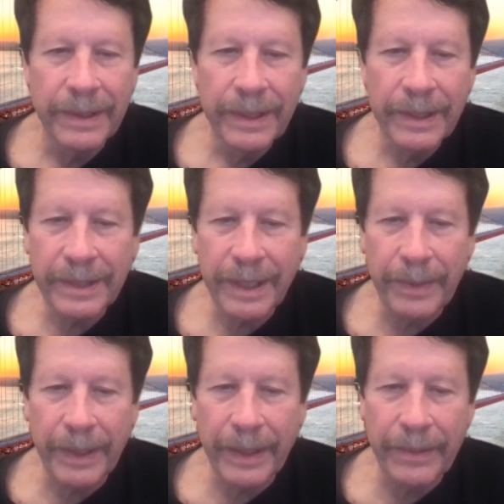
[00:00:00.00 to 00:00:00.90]
is
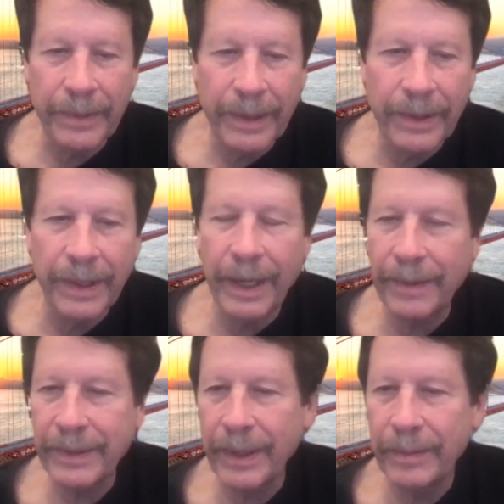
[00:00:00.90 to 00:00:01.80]
something that we're going to have
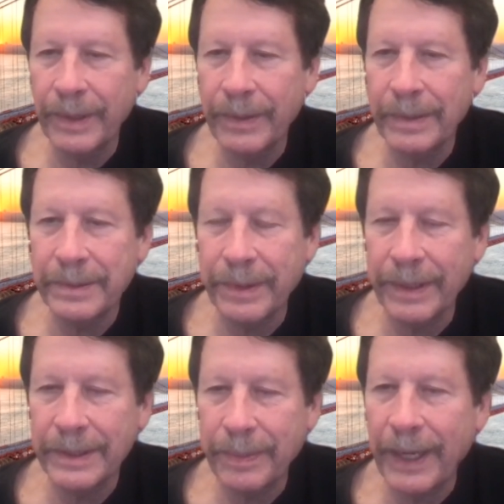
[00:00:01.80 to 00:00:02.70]
to come to grips with,
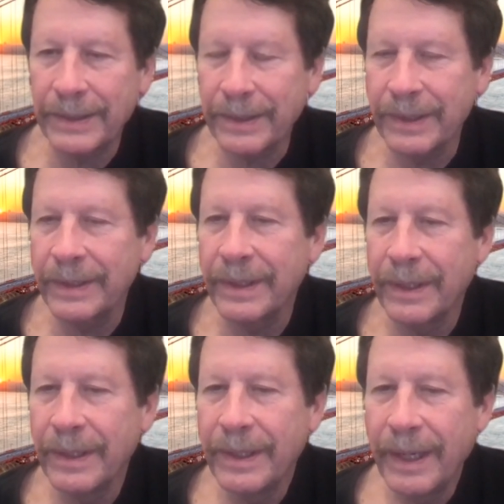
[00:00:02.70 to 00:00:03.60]
especially
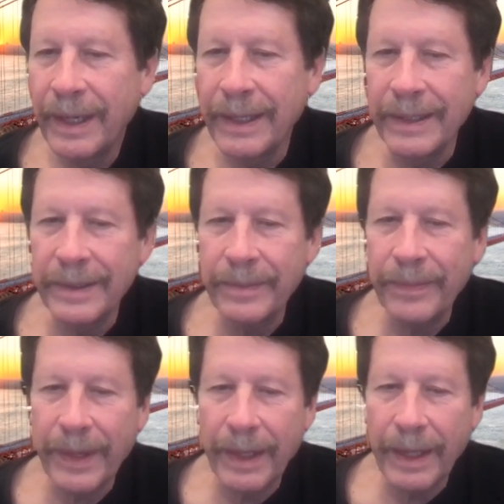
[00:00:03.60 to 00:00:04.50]
um,